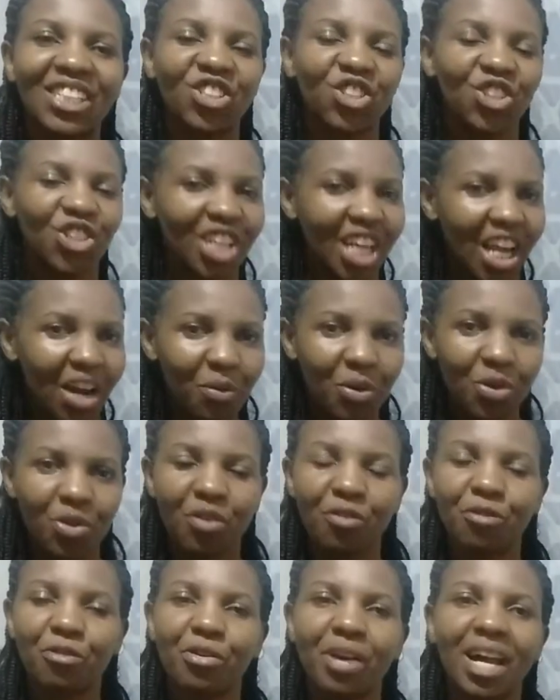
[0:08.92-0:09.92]
share with
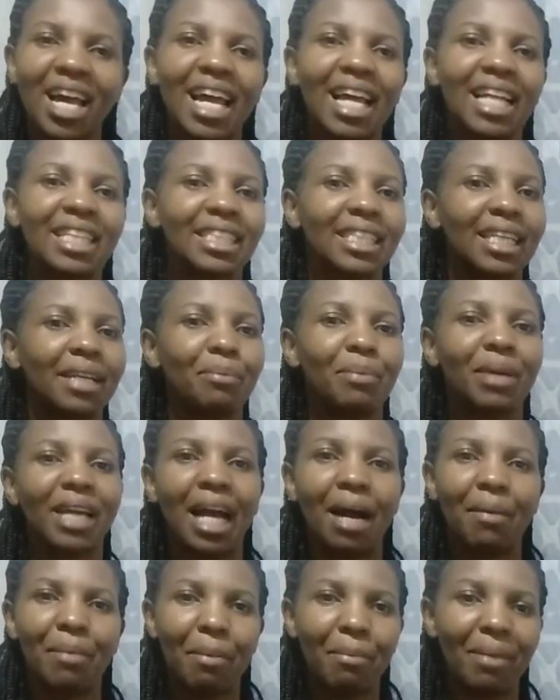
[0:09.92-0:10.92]
your friends and
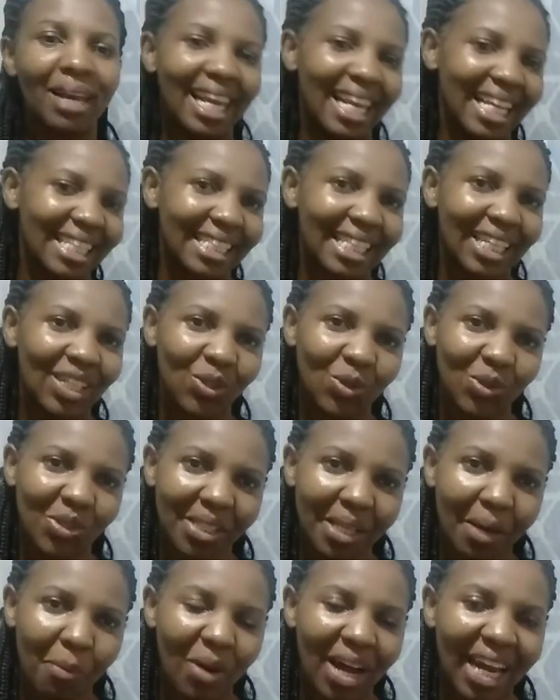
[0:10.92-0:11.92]
become a blessing to
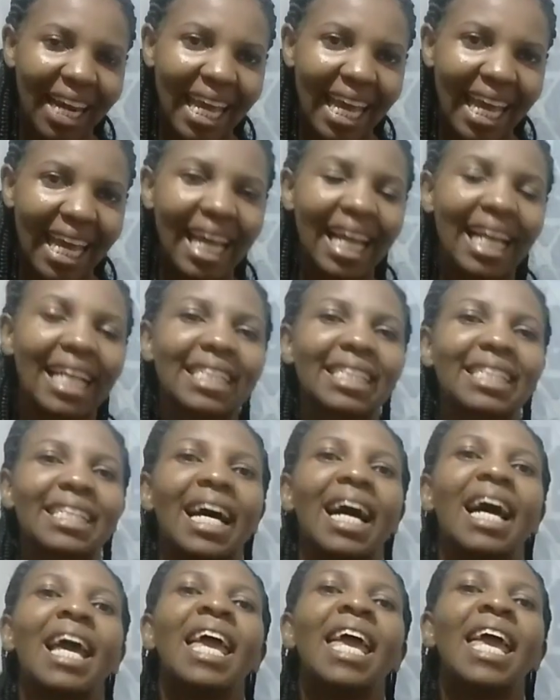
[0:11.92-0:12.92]
someone else.
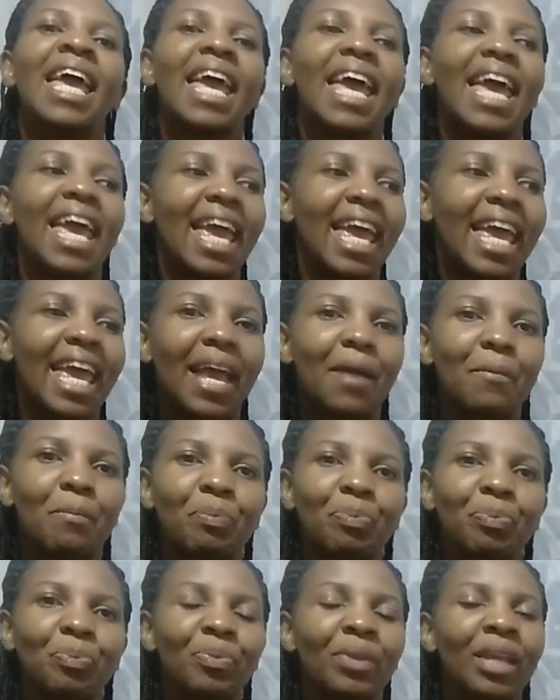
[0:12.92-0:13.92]

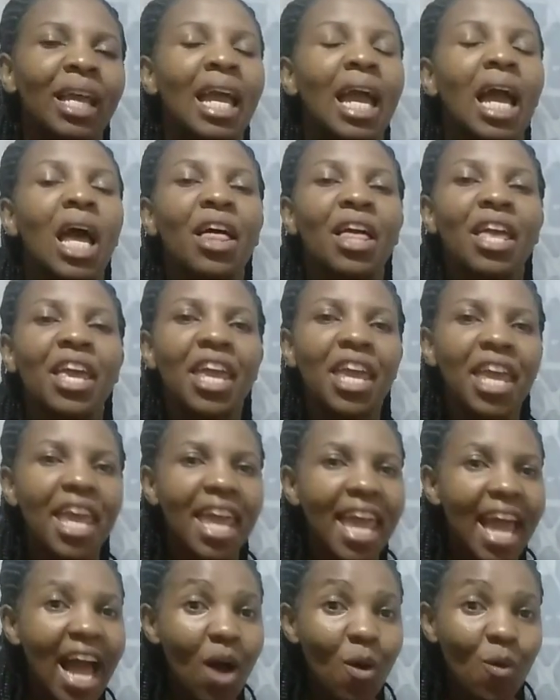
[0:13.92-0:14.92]

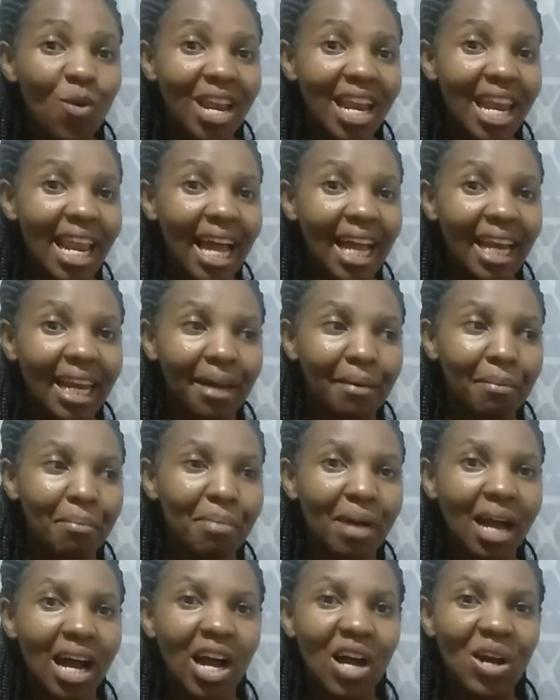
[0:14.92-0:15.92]
Here we learn
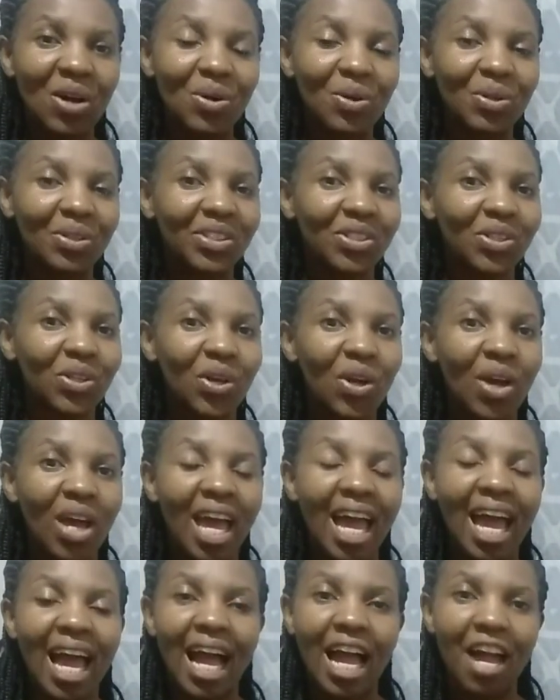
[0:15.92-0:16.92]
about
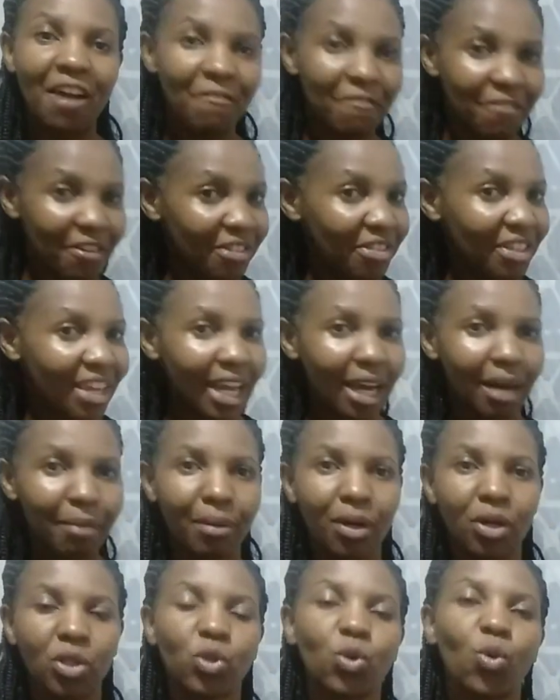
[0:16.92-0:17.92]
everything
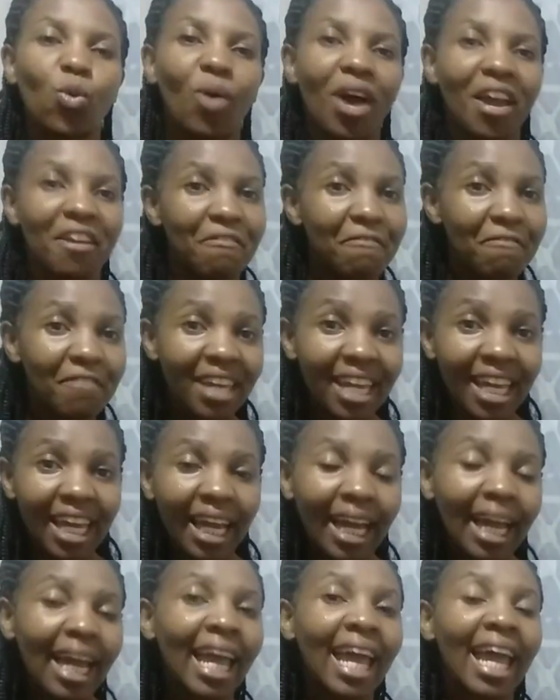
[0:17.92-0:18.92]
about
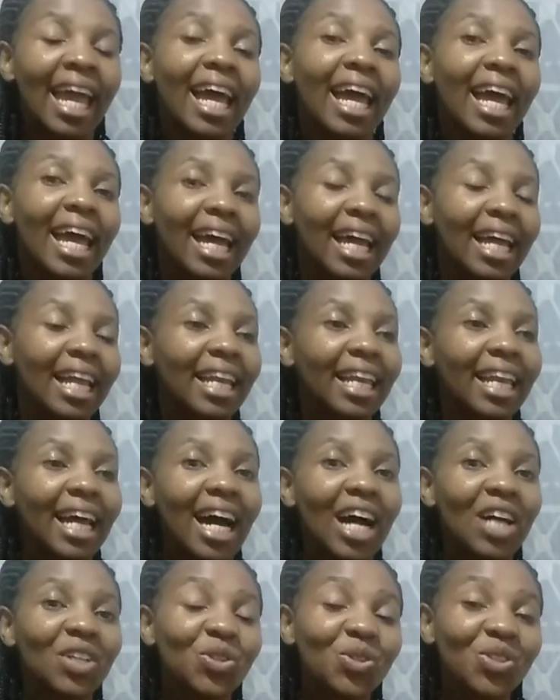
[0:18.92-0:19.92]
wifing, and
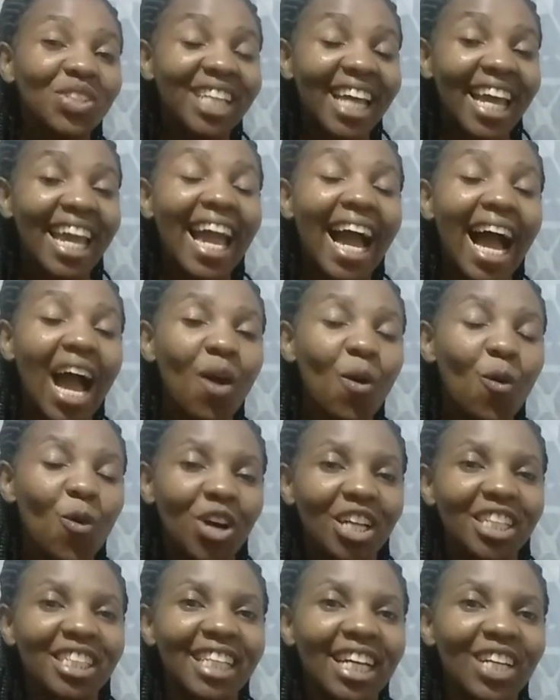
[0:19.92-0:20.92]
today I
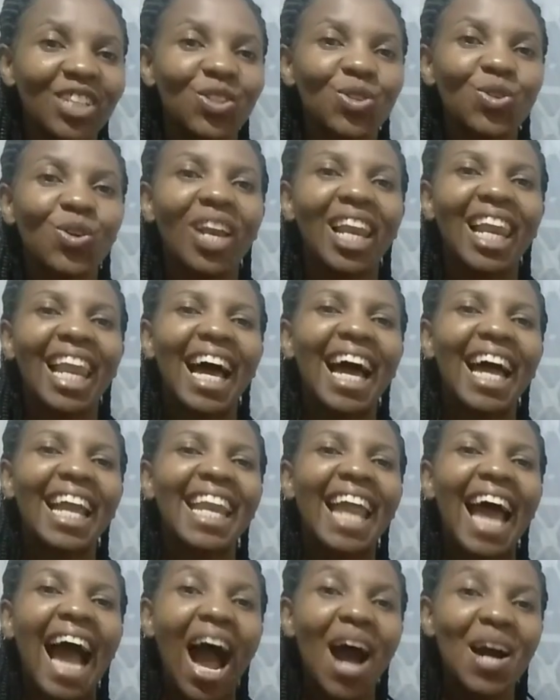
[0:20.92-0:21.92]
want us to
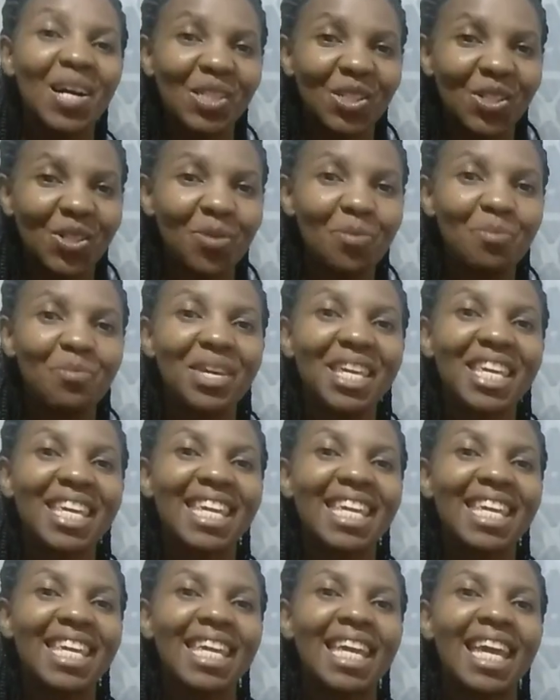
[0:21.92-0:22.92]
learn how to
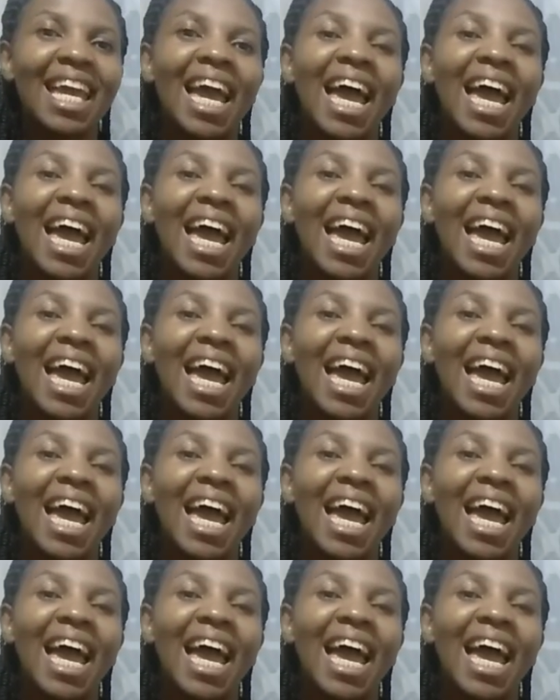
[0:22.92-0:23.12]
be